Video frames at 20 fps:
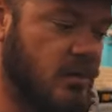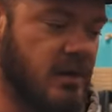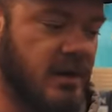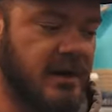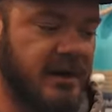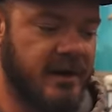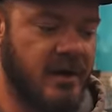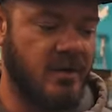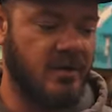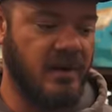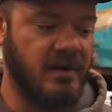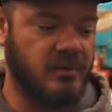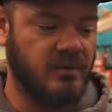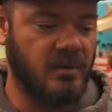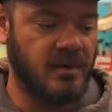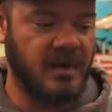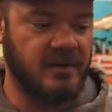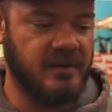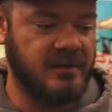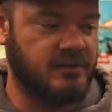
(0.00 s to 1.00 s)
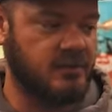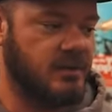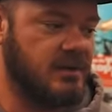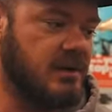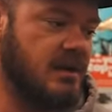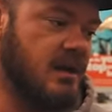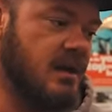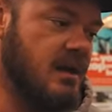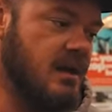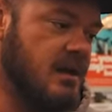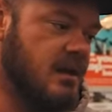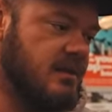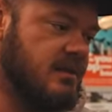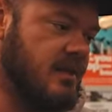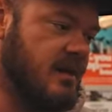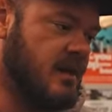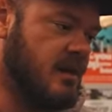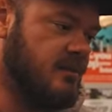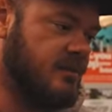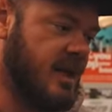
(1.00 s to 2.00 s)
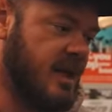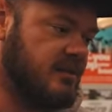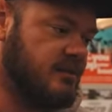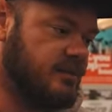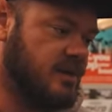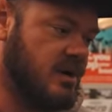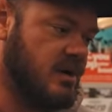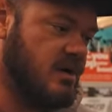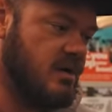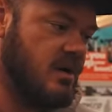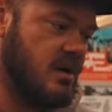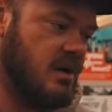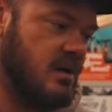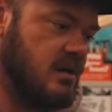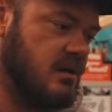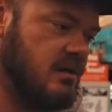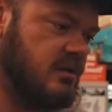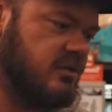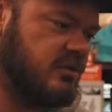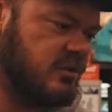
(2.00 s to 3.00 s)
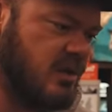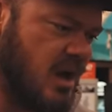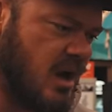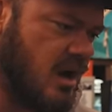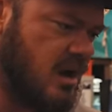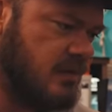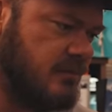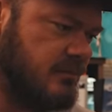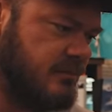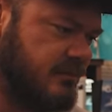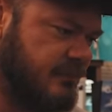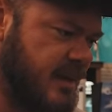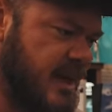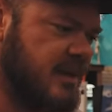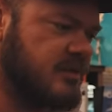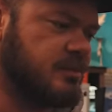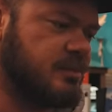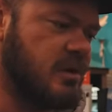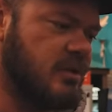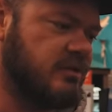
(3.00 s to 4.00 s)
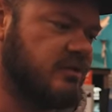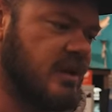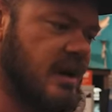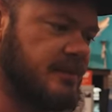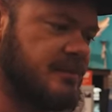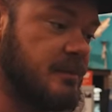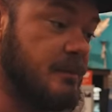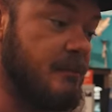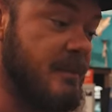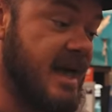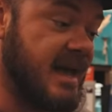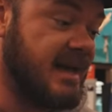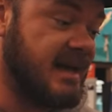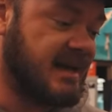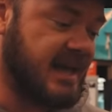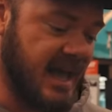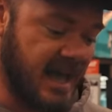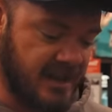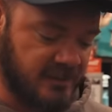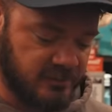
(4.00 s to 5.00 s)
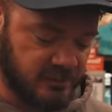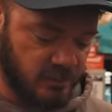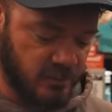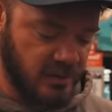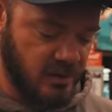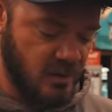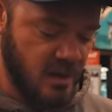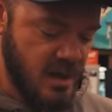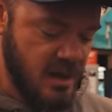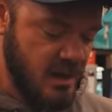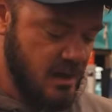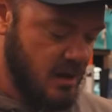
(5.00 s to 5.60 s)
we're going to go with. We'll get this one, the uh, Bass Pro Shop. Bass Pro Shop's Mega Cast reel.